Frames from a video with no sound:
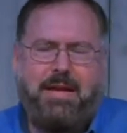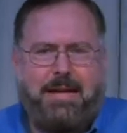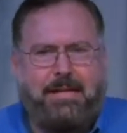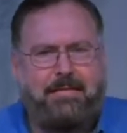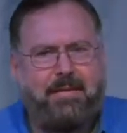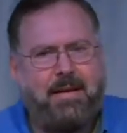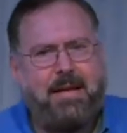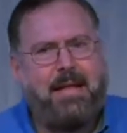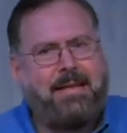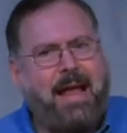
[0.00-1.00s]
He's
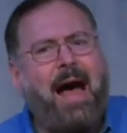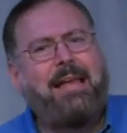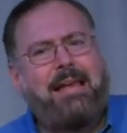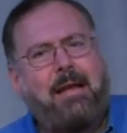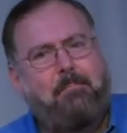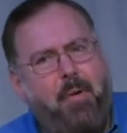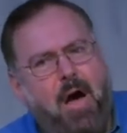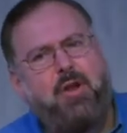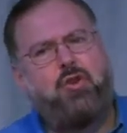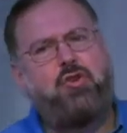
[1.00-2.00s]
not
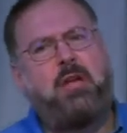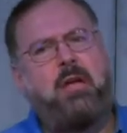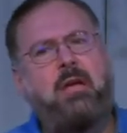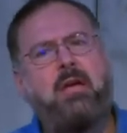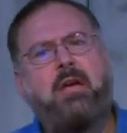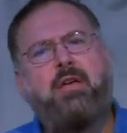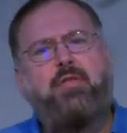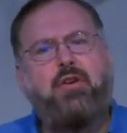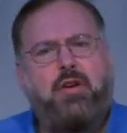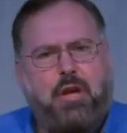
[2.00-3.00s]
punishing
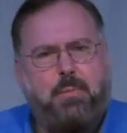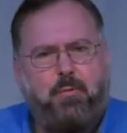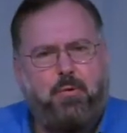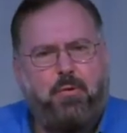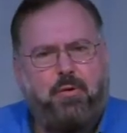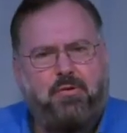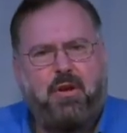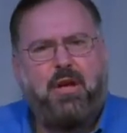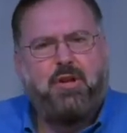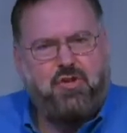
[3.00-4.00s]
the Hebrews
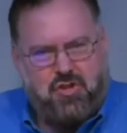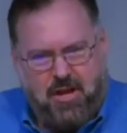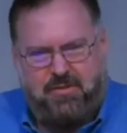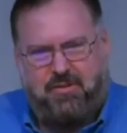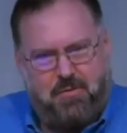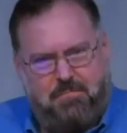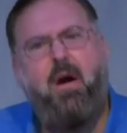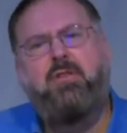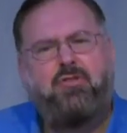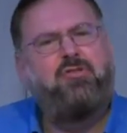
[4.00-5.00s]
just to
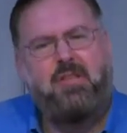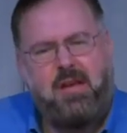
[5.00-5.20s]
punish